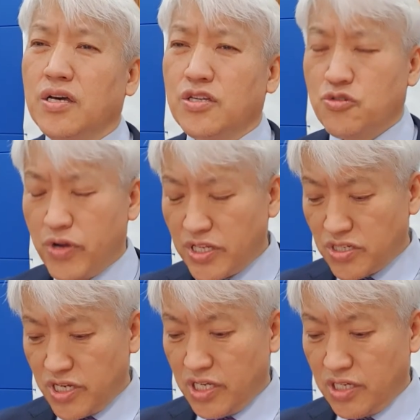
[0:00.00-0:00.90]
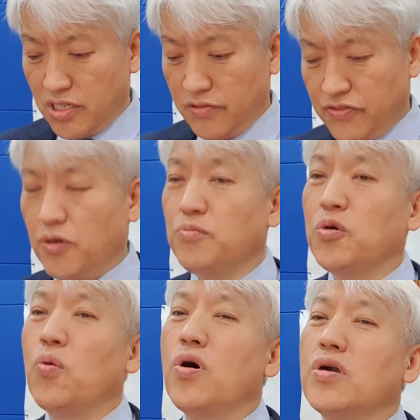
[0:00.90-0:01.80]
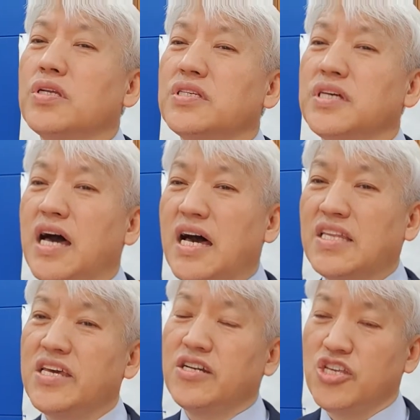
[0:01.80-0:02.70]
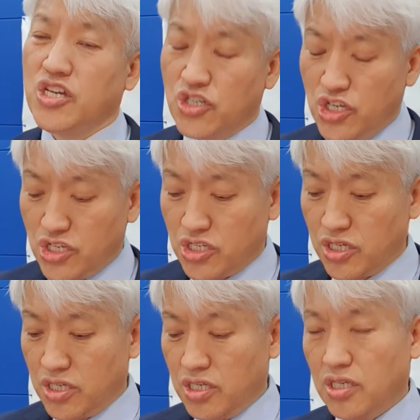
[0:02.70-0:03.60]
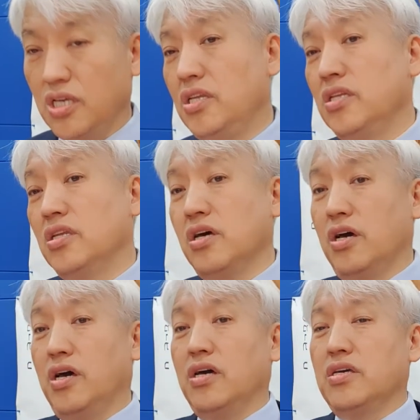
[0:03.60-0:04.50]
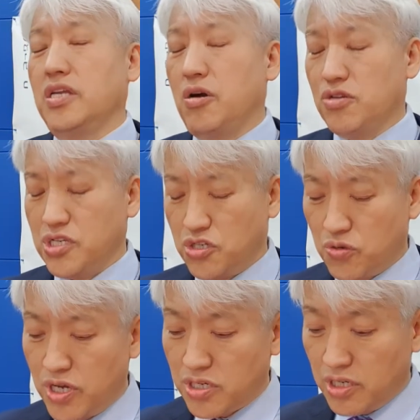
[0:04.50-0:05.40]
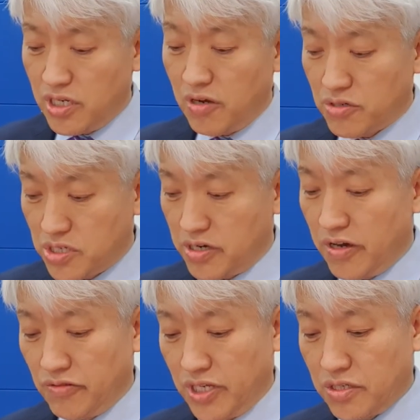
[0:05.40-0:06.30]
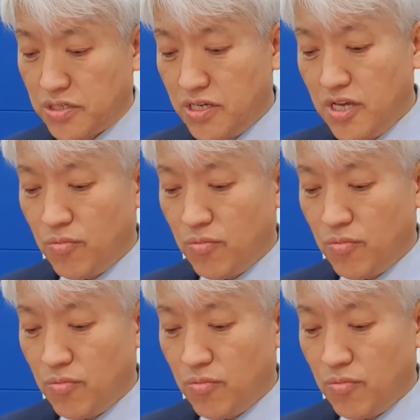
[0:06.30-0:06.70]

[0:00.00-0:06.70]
threatening from the world are there, exist in our situation, in our surroundings.